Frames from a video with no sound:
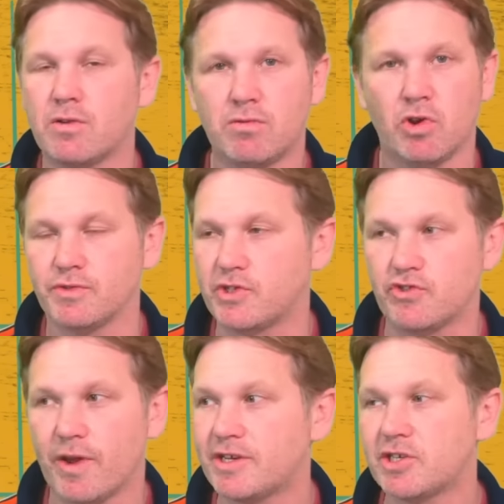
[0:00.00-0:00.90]

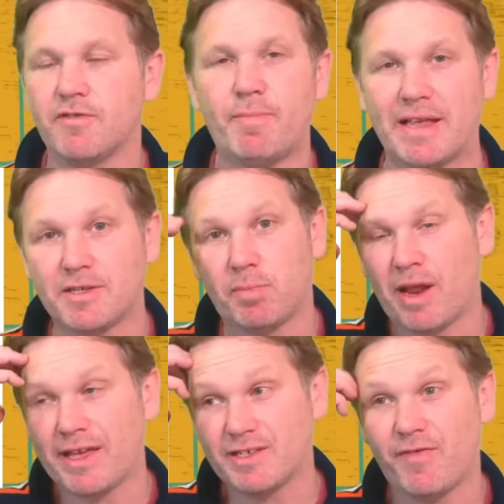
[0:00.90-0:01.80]
concentration of better
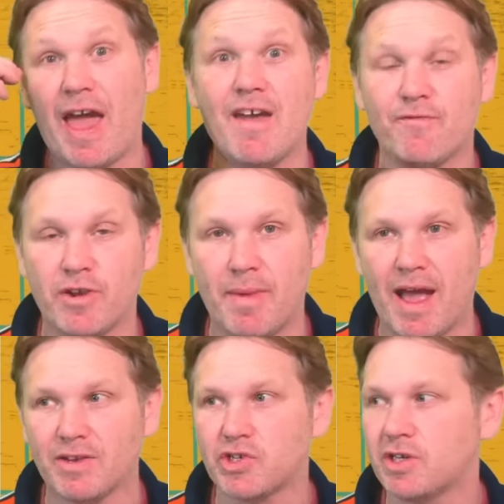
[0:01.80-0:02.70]
players for every
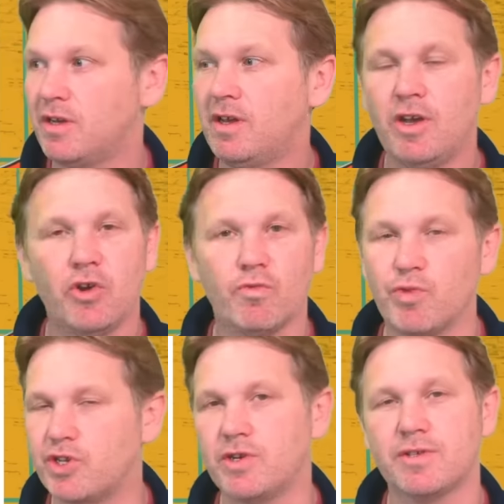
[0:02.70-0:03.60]
match,
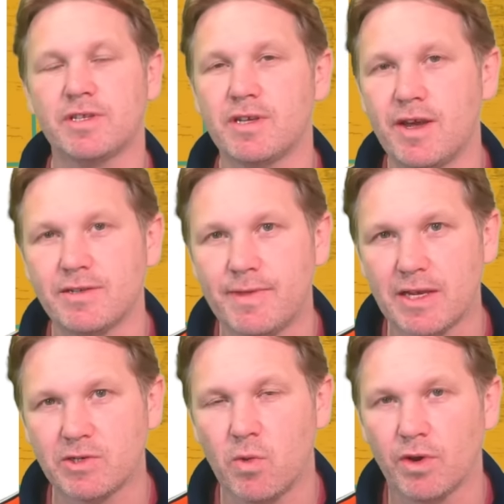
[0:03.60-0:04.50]
reduce the size of that
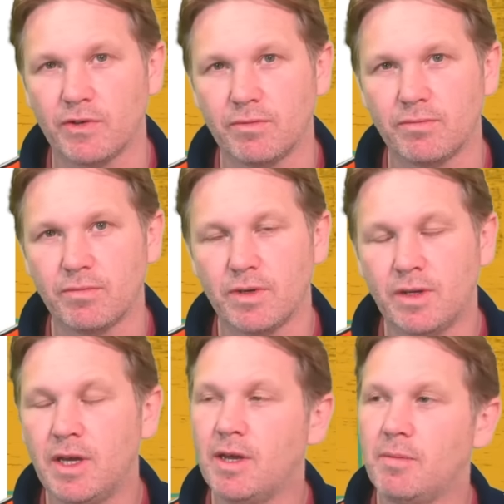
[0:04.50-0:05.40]
squad.
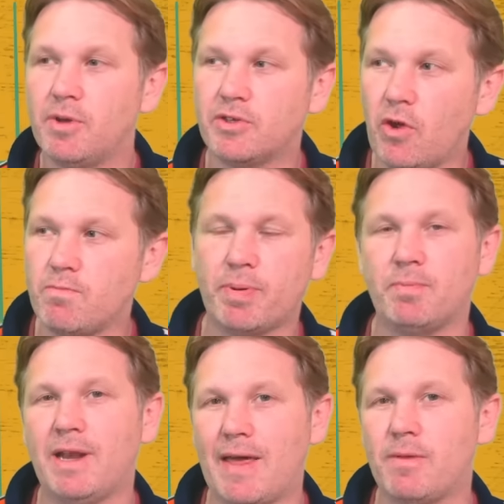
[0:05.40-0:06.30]
But don't
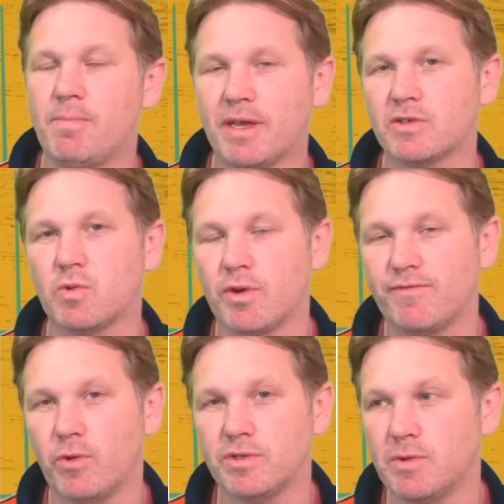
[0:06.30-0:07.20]
let them pick a squad of
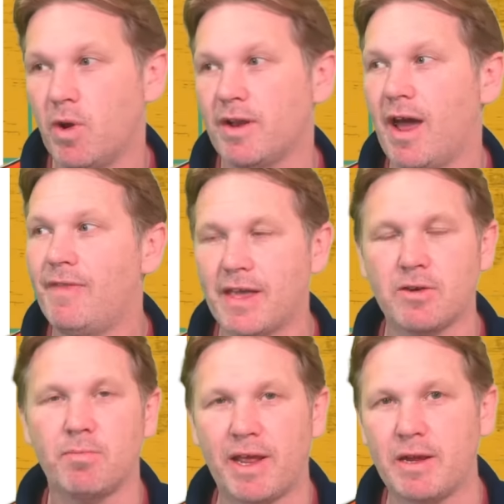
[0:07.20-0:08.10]
41 and then
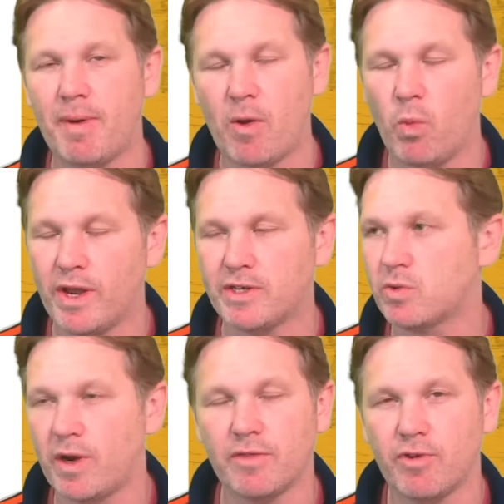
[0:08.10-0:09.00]
complain about which
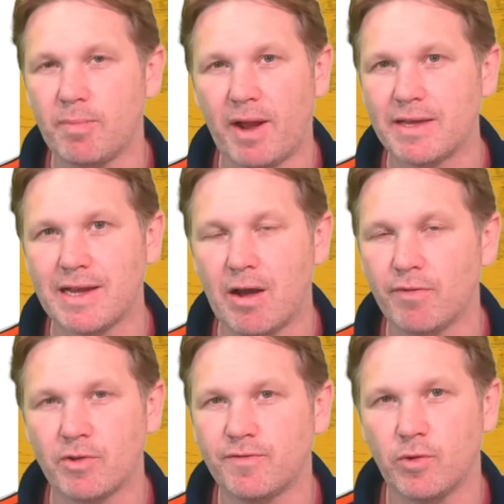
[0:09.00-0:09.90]
23 players out of
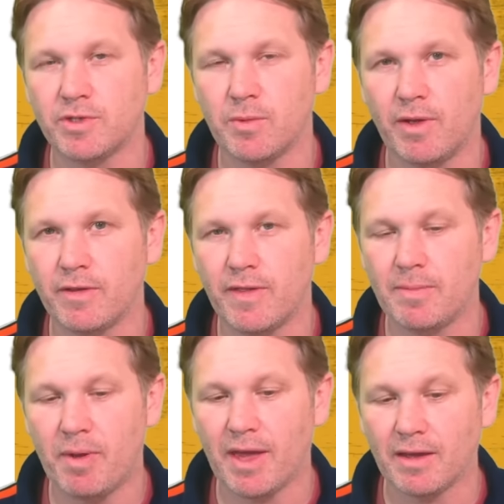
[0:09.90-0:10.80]
those 41 that they
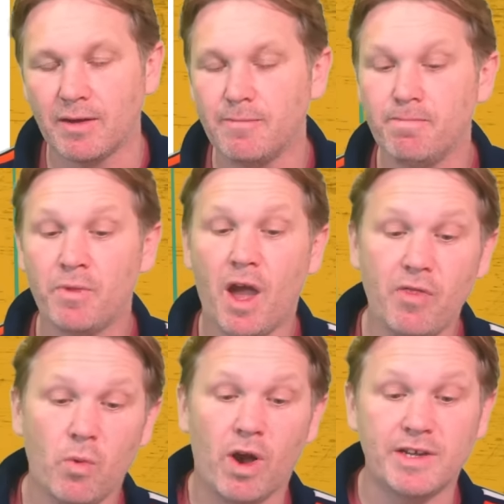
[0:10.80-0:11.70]
pick.
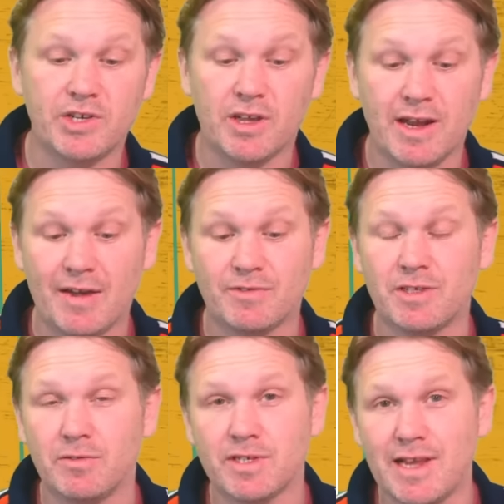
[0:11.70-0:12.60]
Otherwise, you're going to have to
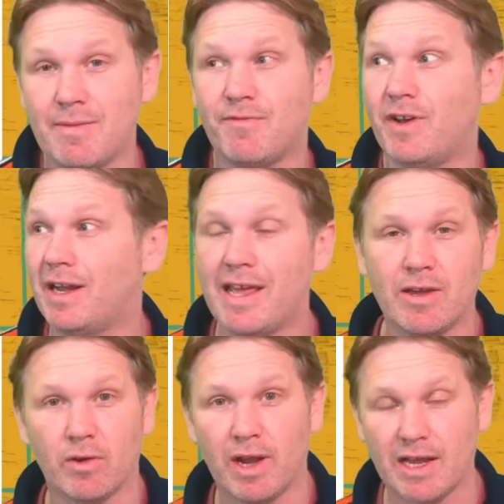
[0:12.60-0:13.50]
do the same for
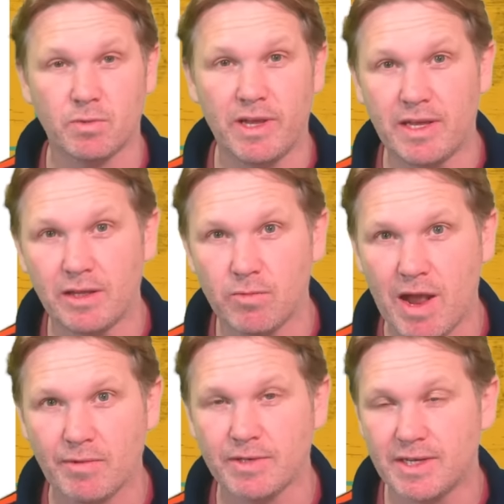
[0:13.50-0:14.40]
Lyon last week in the
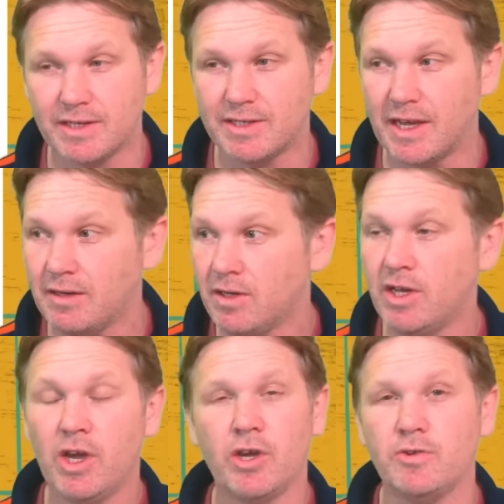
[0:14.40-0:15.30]
round of 16,
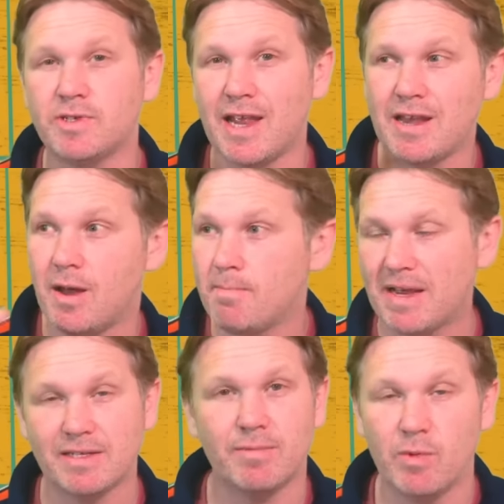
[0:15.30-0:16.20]
who sent a
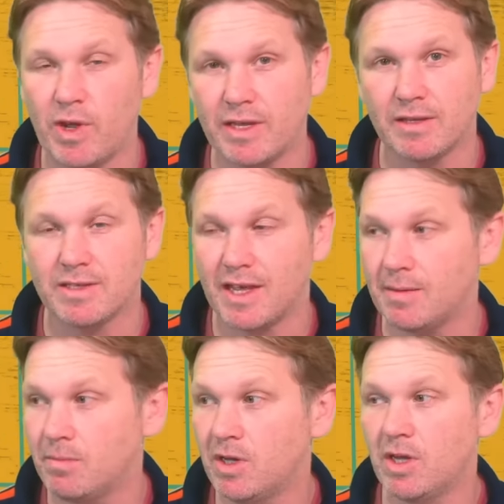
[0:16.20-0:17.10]
massively weakened
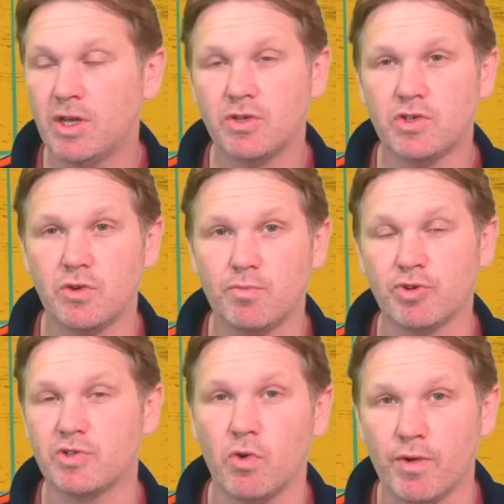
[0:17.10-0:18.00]
team to
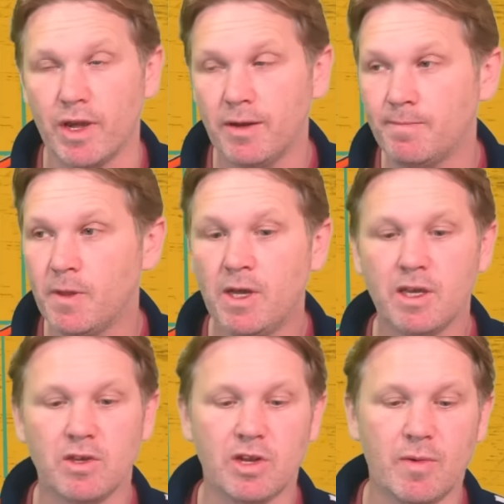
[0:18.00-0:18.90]
Pretoria.
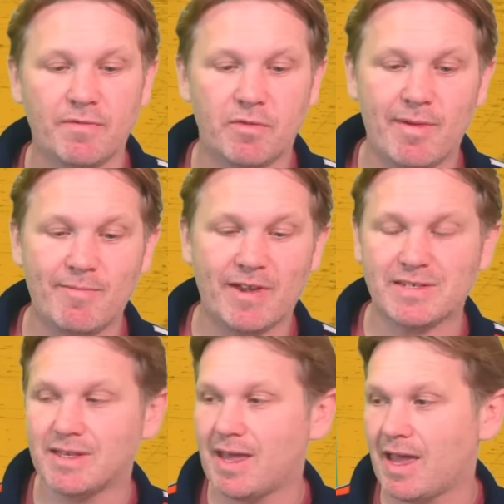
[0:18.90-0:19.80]
You're going to have to
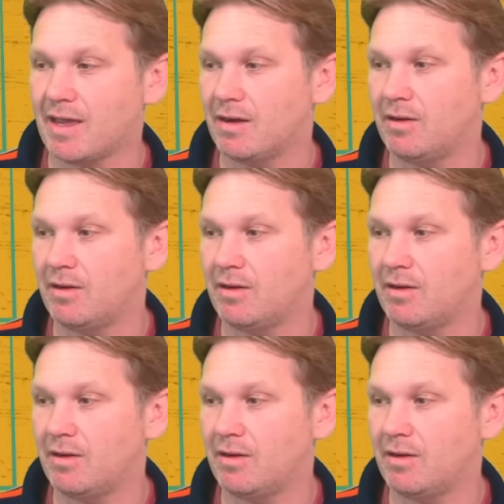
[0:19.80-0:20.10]
investigate